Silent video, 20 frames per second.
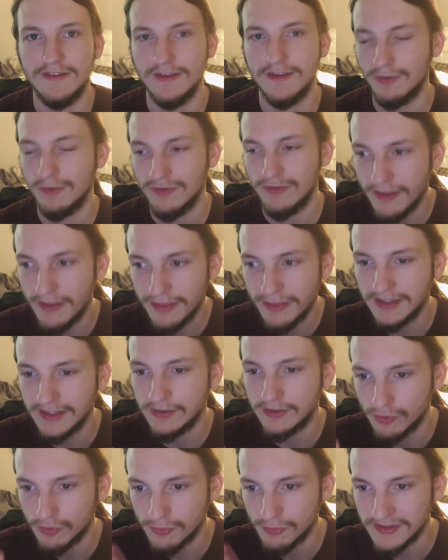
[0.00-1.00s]
There's
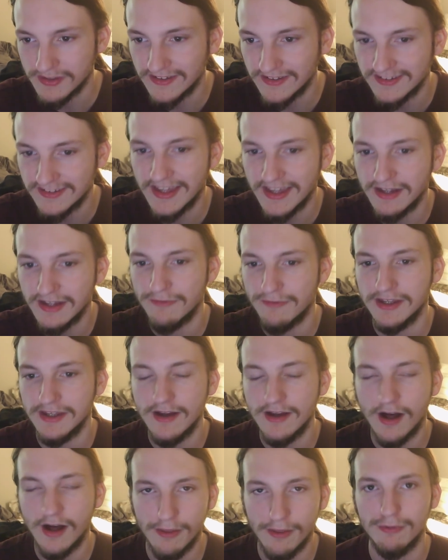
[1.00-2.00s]
nothing to be said of it
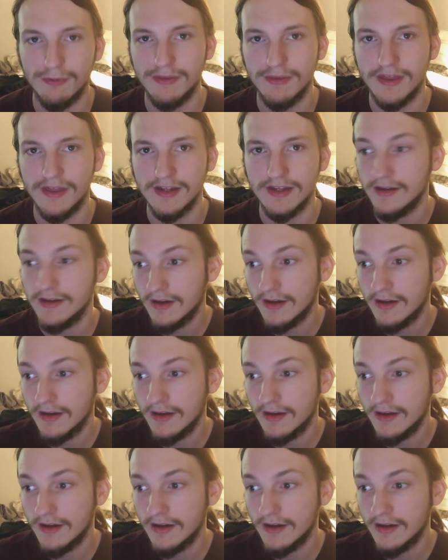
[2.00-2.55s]
other than,